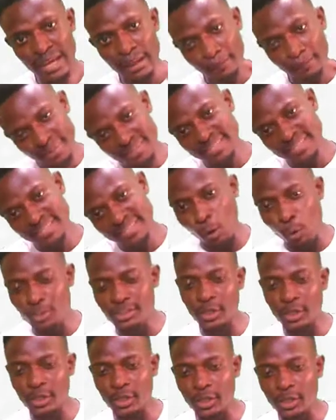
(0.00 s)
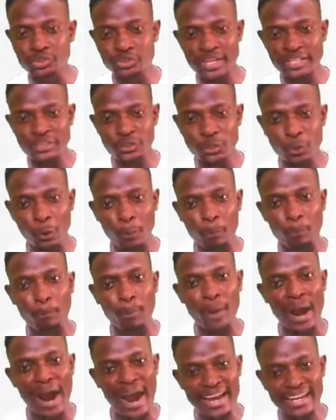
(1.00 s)
Mr. Uche was trying to
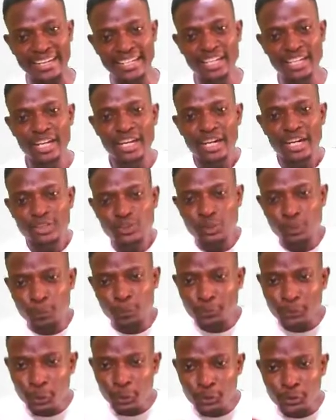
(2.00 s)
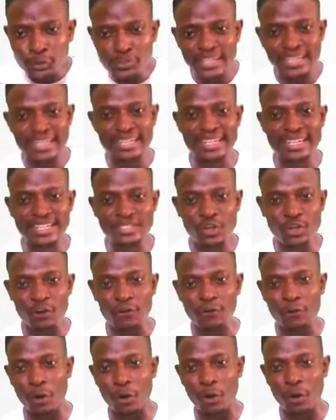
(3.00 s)
compile, to produce a list
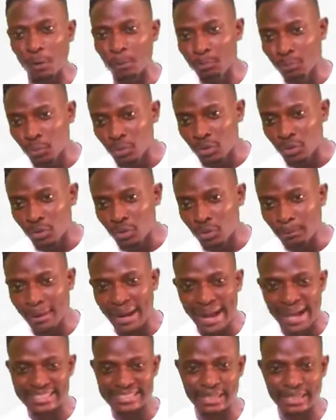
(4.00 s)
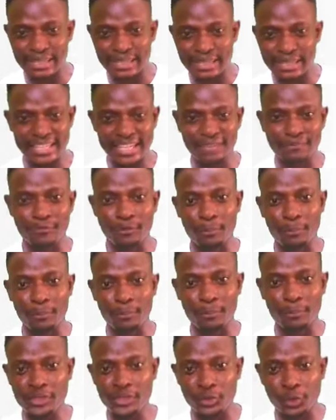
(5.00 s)
or book by assembling
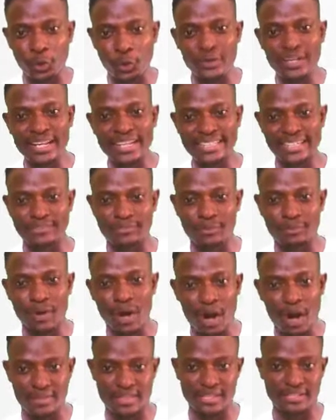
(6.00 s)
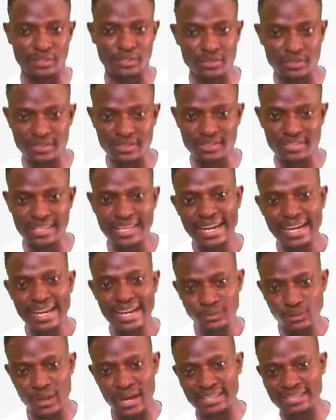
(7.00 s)
information collected from other sources.
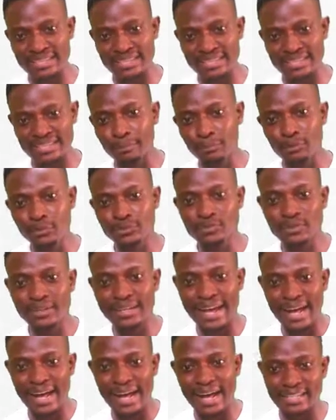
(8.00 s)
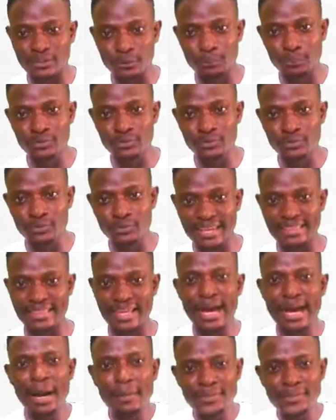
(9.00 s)
So assemble, to gather, to put together.
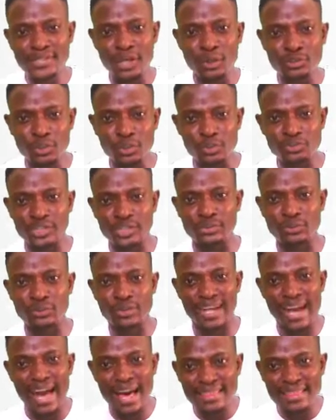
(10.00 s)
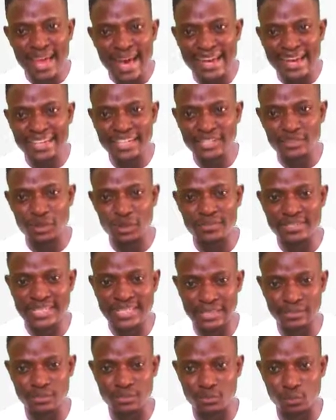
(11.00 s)
Mr. Uche was trying to gather a list of his
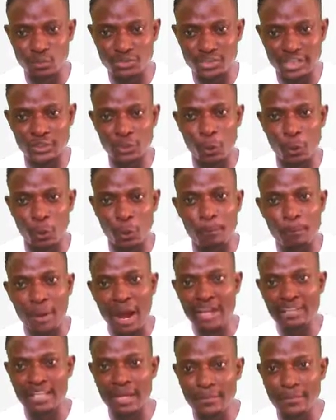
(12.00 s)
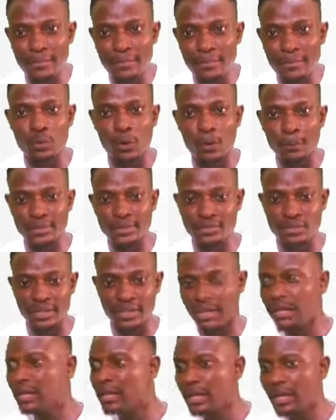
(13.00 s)
debtors. He was trying to compile them into one place.
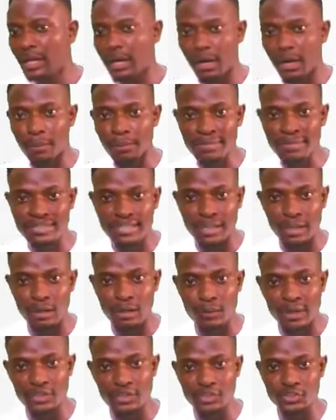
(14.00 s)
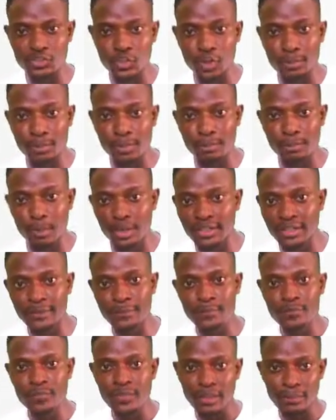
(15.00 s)
Okay, Mr. Awale is owing me money.
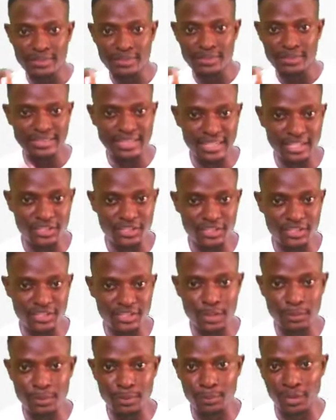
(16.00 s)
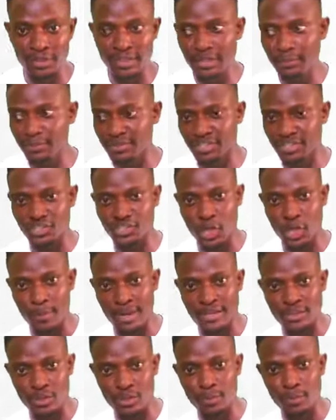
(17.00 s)
Mr. Daniel is owing me money. Mrs. Choma
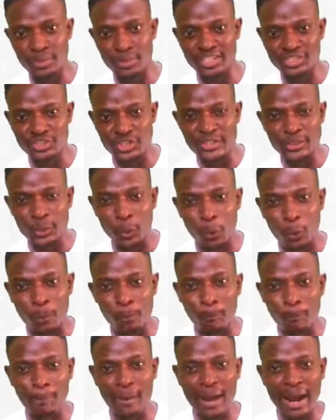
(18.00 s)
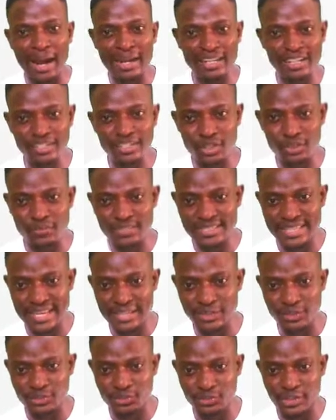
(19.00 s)
is owing me money. He's trying to compile a list of his
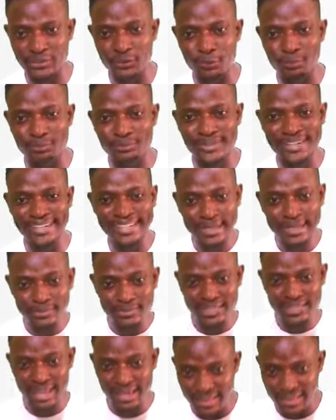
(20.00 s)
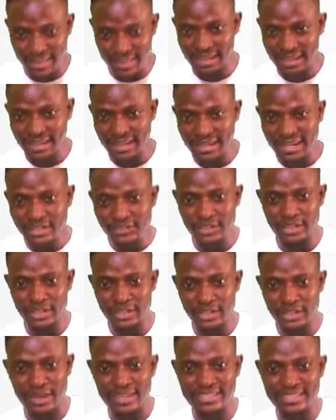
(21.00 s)
debtors, trying to bring them together, trying
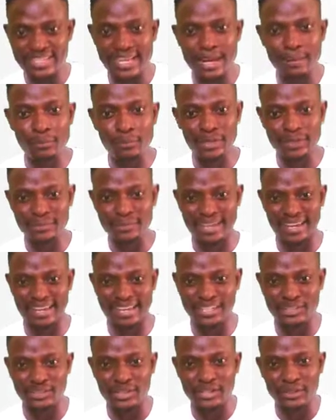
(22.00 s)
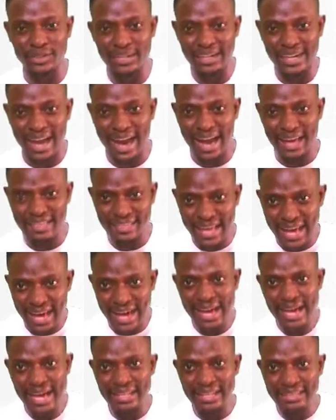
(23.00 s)
to assemble them together. He's trying to gather
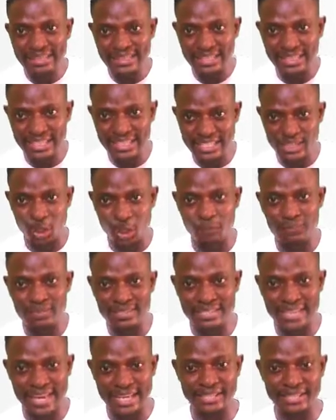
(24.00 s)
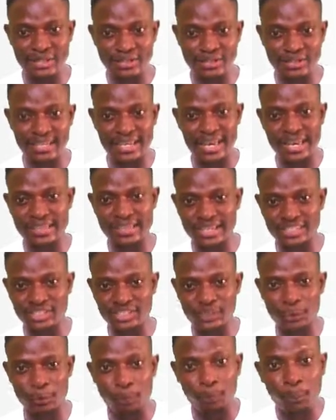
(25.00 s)
the list of his debtors together. He's
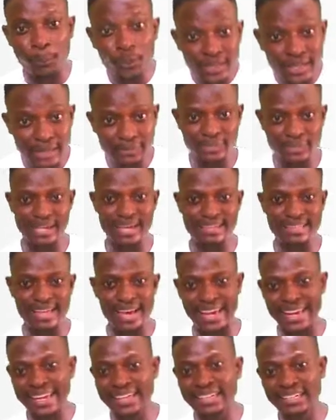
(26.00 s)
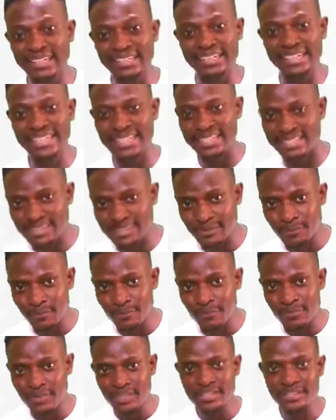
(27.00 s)
trying to put them together in a list.
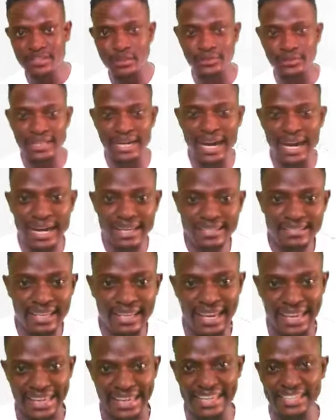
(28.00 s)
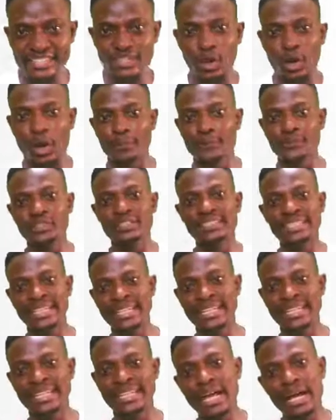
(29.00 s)
So the answer is option
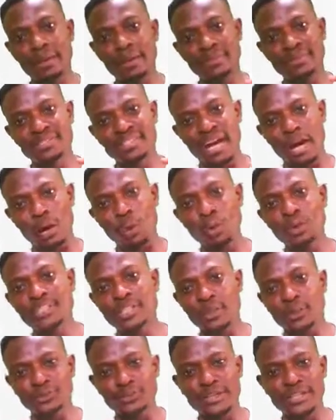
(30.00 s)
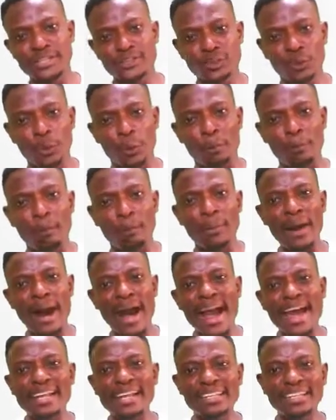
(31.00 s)
D. Mr. Uche was trying to
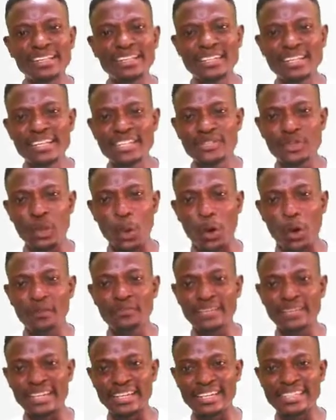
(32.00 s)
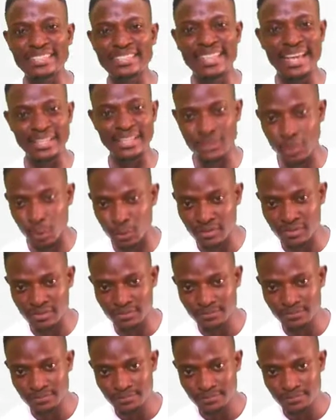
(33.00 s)
compile a list of his debtors.